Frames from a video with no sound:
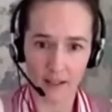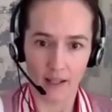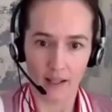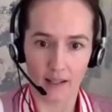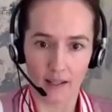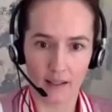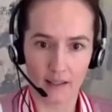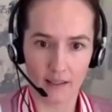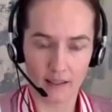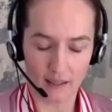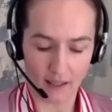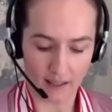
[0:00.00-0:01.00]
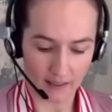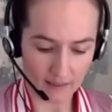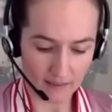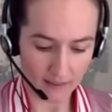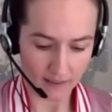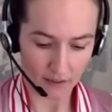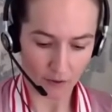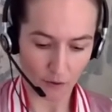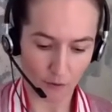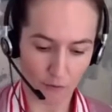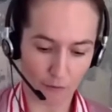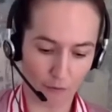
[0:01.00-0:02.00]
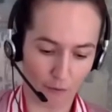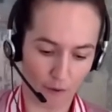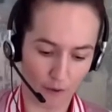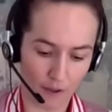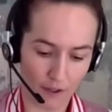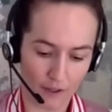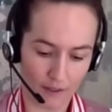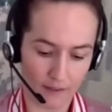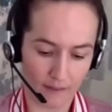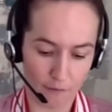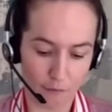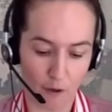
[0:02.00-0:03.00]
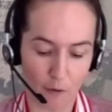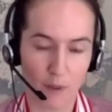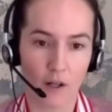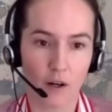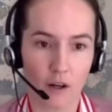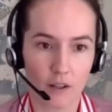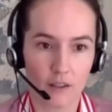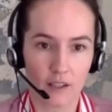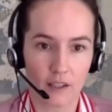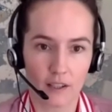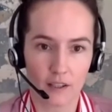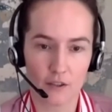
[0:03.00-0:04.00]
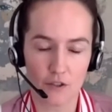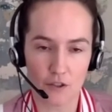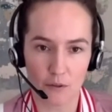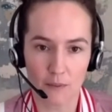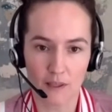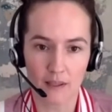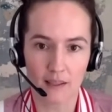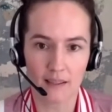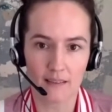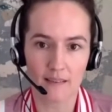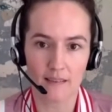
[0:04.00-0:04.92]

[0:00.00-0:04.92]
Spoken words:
in 1904 in the former colony German East